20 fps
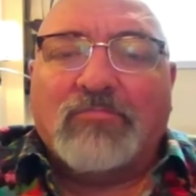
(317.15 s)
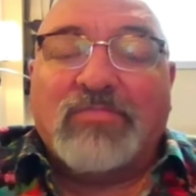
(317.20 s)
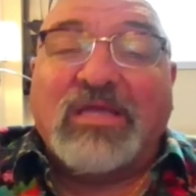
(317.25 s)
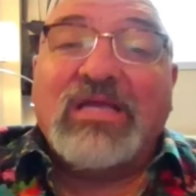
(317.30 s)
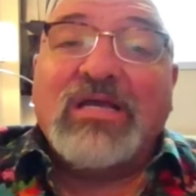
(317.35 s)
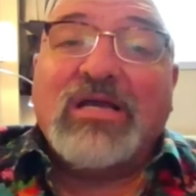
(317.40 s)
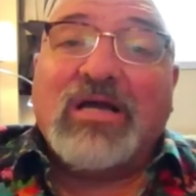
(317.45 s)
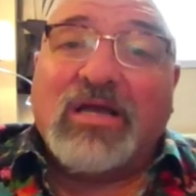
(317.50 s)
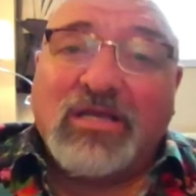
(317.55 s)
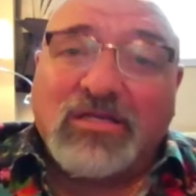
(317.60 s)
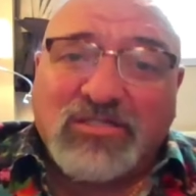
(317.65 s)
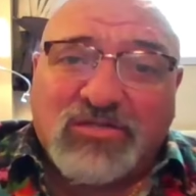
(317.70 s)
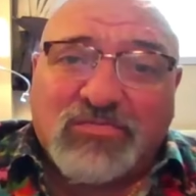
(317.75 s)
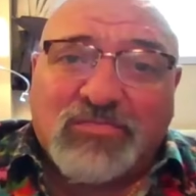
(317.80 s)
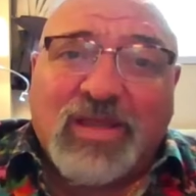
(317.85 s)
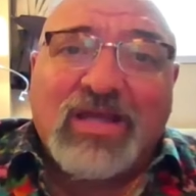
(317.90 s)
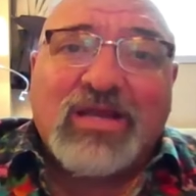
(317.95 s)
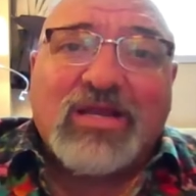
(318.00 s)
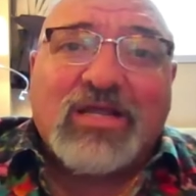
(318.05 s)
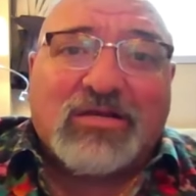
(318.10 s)
being a
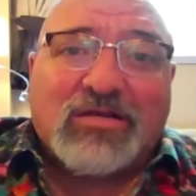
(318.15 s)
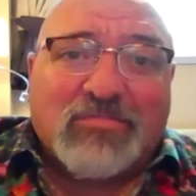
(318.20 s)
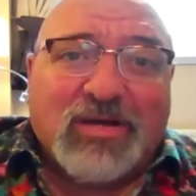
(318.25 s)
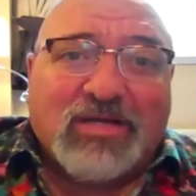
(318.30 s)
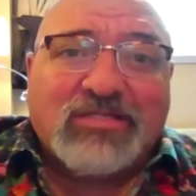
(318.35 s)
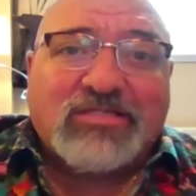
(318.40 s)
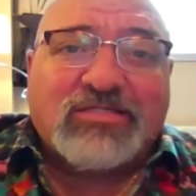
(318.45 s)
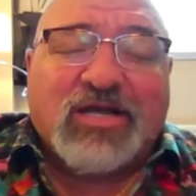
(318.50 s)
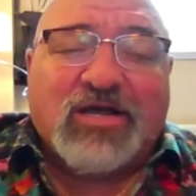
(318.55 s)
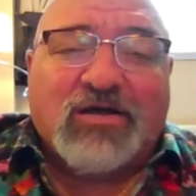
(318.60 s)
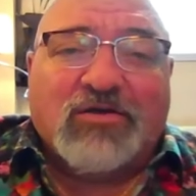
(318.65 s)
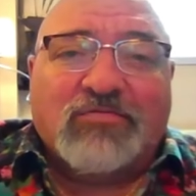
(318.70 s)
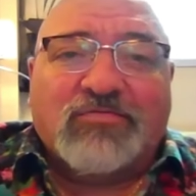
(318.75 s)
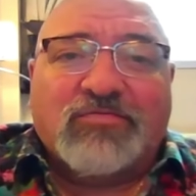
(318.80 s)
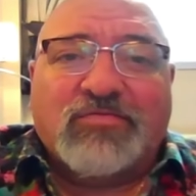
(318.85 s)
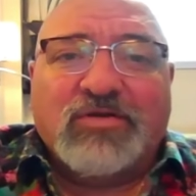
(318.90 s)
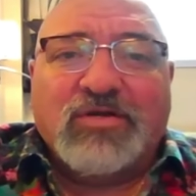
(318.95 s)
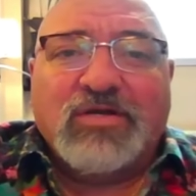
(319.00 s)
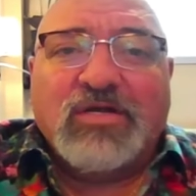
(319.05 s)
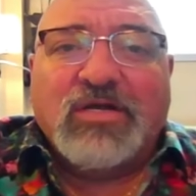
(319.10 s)
Hispanic
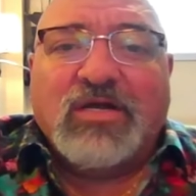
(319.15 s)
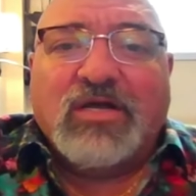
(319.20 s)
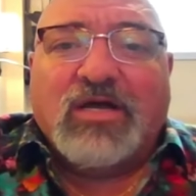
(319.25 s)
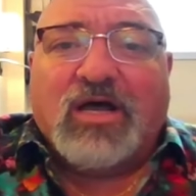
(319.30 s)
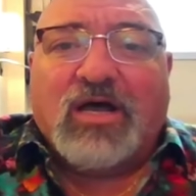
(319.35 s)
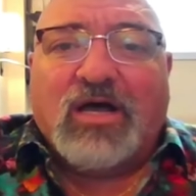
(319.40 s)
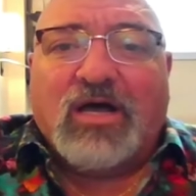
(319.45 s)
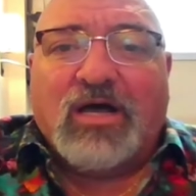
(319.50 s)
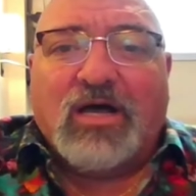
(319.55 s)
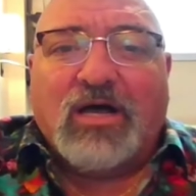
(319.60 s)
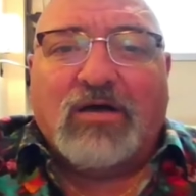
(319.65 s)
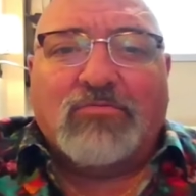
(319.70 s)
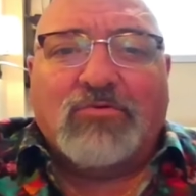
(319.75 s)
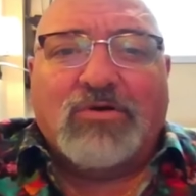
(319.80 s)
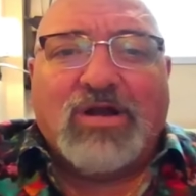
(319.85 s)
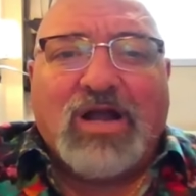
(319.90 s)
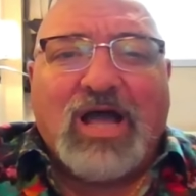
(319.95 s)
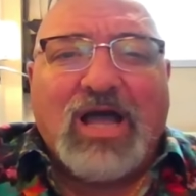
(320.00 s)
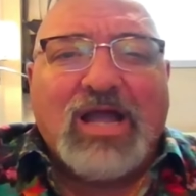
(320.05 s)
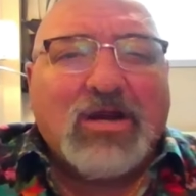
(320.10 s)
myself,
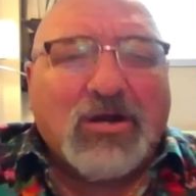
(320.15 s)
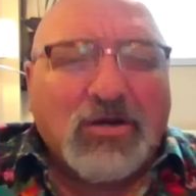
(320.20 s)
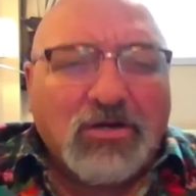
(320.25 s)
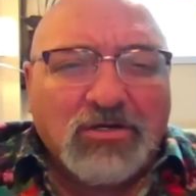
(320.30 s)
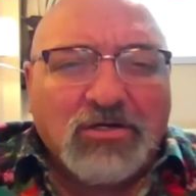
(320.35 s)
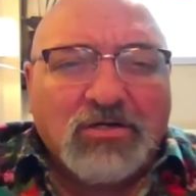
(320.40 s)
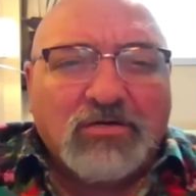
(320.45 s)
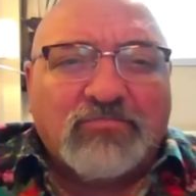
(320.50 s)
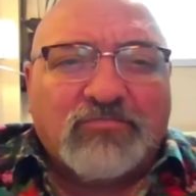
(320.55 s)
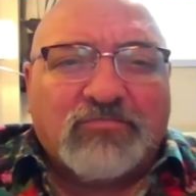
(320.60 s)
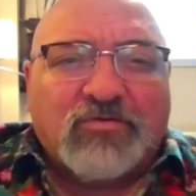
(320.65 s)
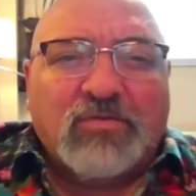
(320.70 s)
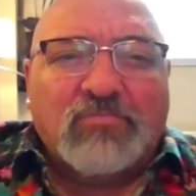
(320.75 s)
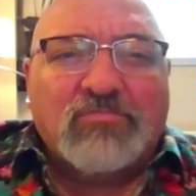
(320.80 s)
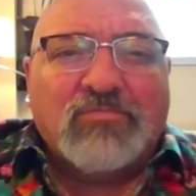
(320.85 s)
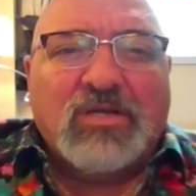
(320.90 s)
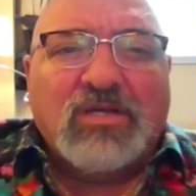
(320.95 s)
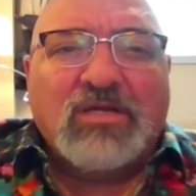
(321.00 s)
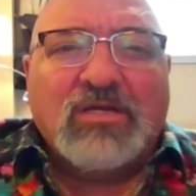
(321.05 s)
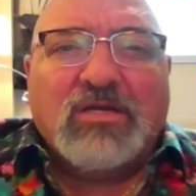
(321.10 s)
what I heard
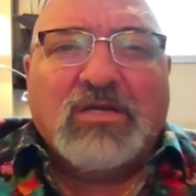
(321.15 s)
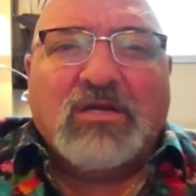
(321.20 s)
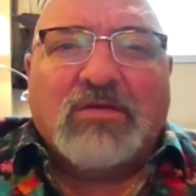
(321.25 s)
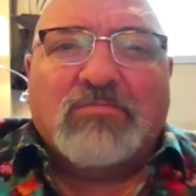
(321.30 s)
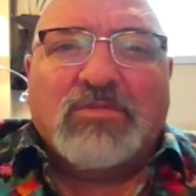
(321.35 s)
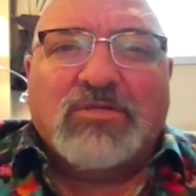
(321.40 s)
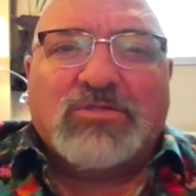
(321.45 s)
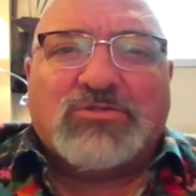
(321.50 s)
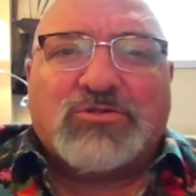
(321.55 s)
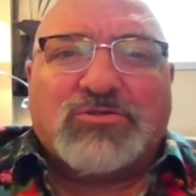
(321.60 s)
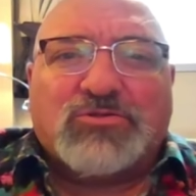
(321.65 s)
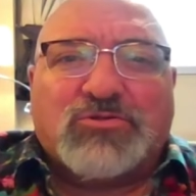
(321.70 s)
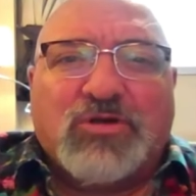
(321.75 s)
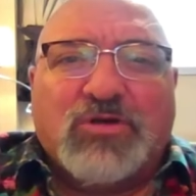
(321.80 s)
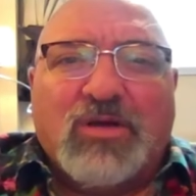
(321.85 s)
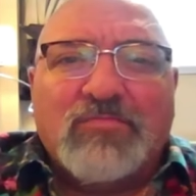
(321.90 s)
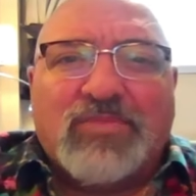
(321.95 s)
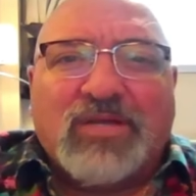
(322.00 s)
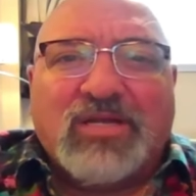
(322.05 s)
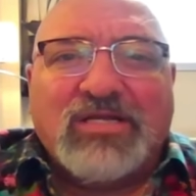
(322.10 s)
from Mr.
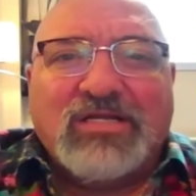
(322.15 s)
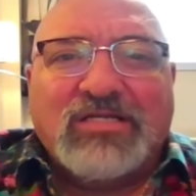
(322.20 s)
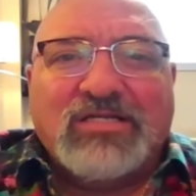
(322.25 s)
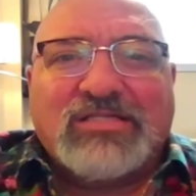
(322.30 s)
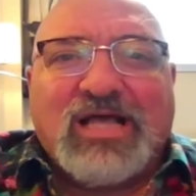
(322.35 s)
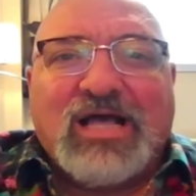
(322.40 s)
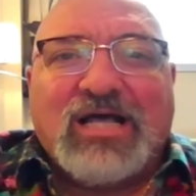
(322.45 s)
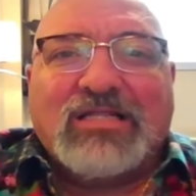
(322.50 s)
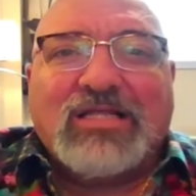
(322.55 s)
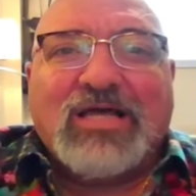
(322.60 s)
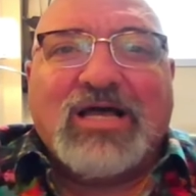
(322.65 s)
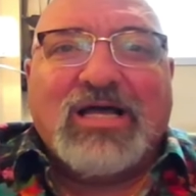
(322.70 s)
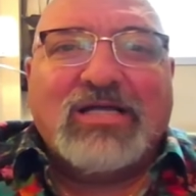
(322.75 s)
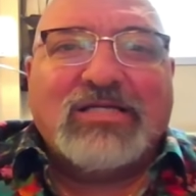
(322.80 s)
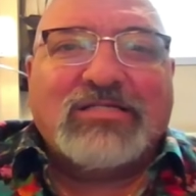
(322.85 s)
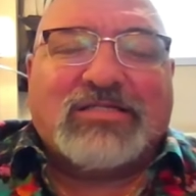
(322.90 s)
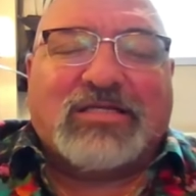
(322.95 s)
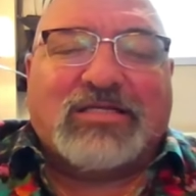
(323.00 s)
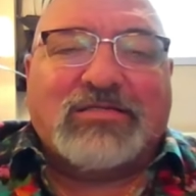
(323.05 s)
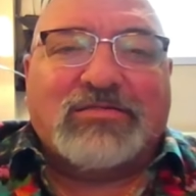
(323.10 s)
Trump and his
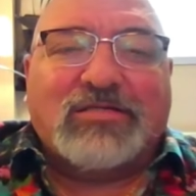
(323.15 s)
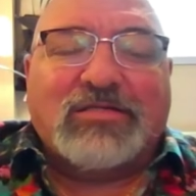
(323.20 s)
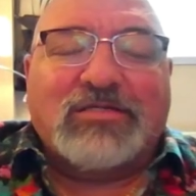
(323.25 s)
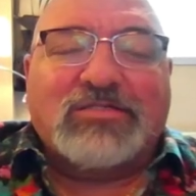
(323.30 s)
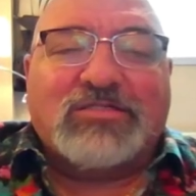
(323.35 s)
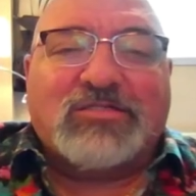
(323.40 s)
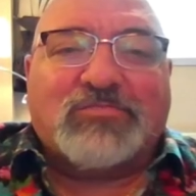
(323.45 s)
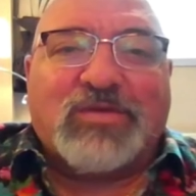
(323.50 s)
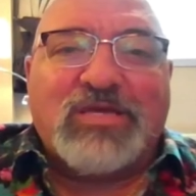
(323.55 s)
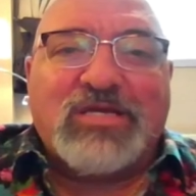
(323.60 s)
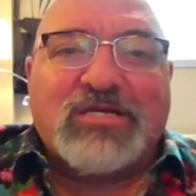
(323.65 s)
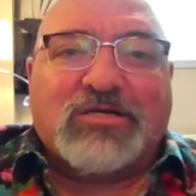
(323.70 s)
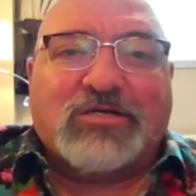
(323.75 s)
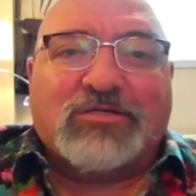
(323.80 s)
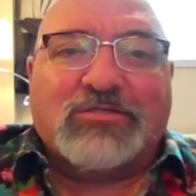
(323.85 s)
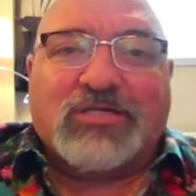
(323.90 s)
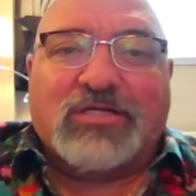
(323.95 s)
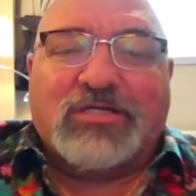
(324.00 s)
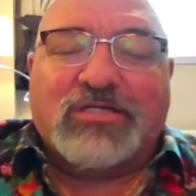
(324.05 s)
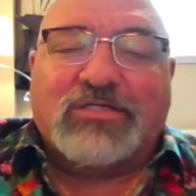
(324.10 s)
allies and his
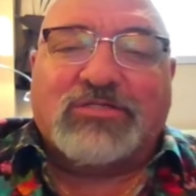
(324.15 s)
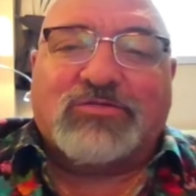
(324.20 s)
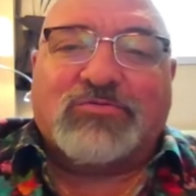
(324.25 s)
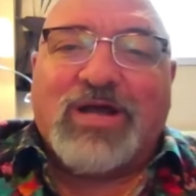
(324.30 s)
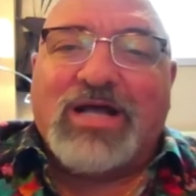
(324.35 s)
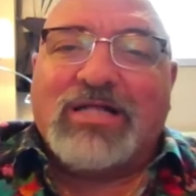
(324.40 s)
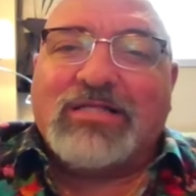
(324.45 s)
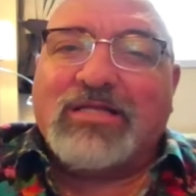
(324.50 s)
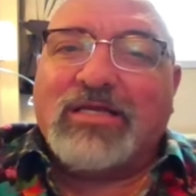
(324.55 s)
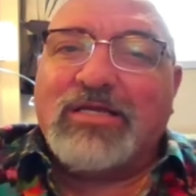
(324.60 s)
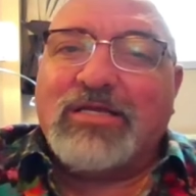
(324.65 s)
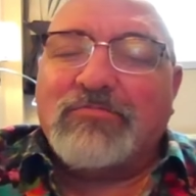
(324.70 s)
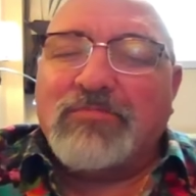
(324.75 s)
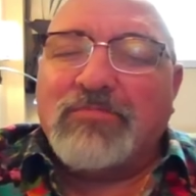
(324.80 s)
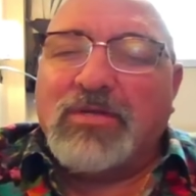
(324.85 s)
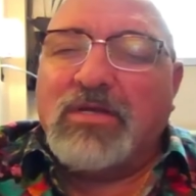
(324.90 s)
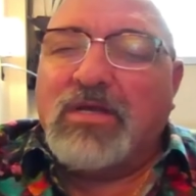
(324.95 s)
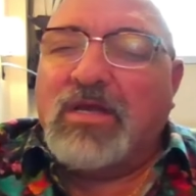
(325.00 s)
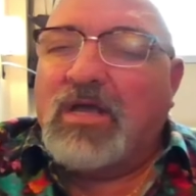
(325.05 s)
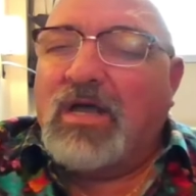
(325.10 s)
speakers at his rally,